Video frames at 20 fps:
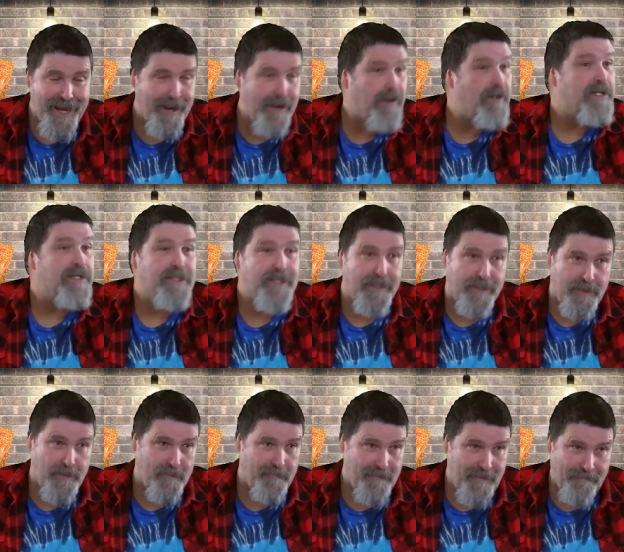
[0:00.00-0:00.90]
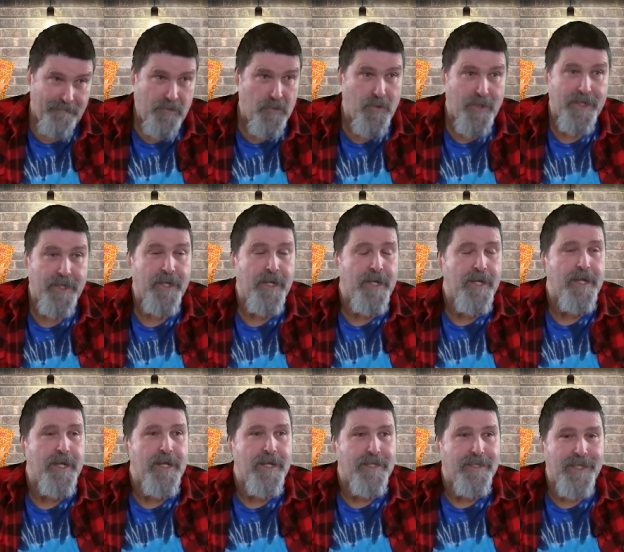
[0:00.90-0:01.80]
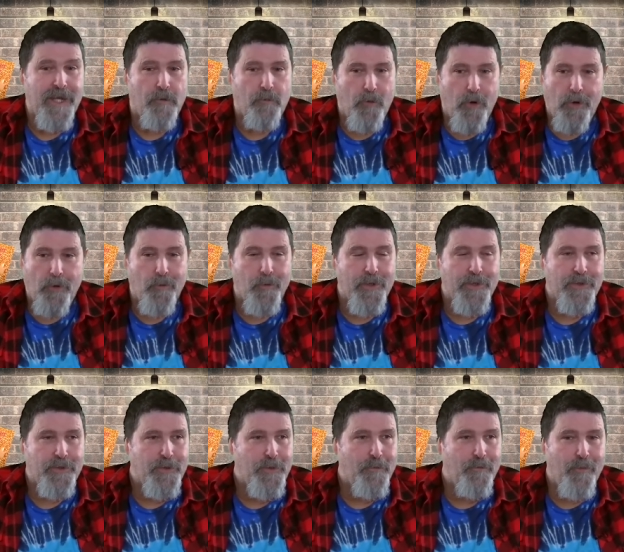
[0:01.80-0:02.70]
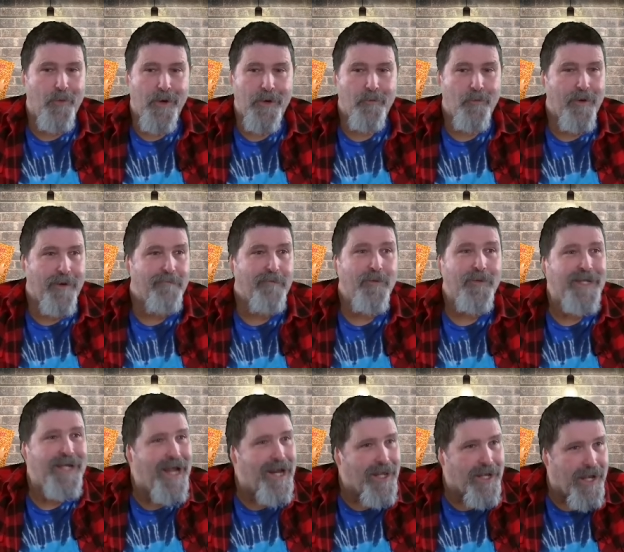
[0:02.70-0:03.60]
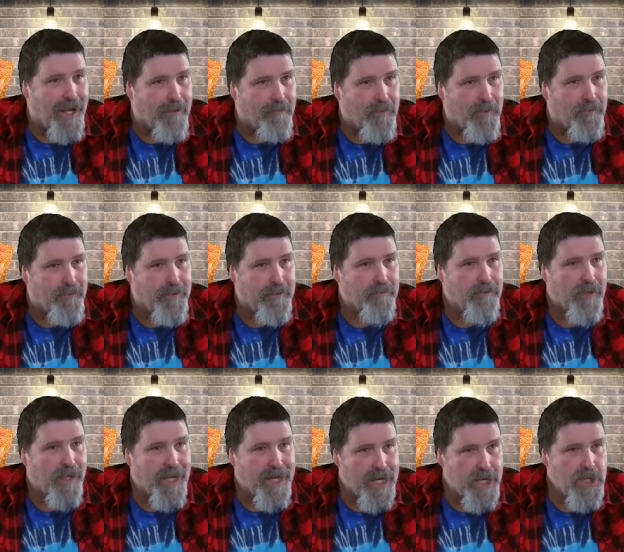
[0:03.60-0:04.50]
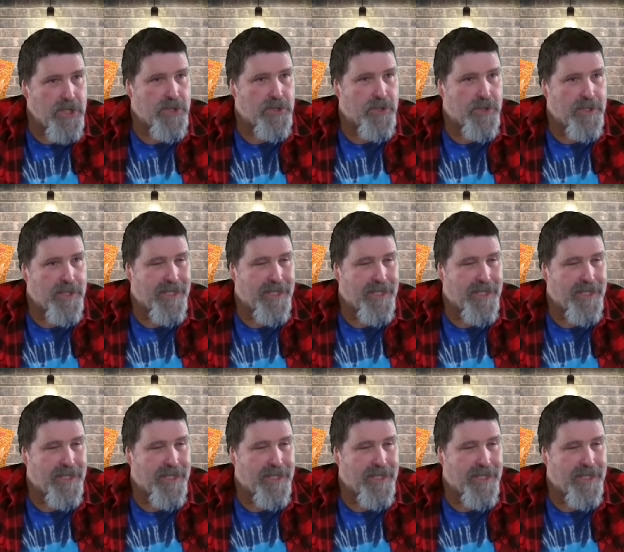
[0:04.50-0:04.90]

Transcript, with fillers: I'm going to take care of everyone that I work with to the point where I've only got a couple people I injured,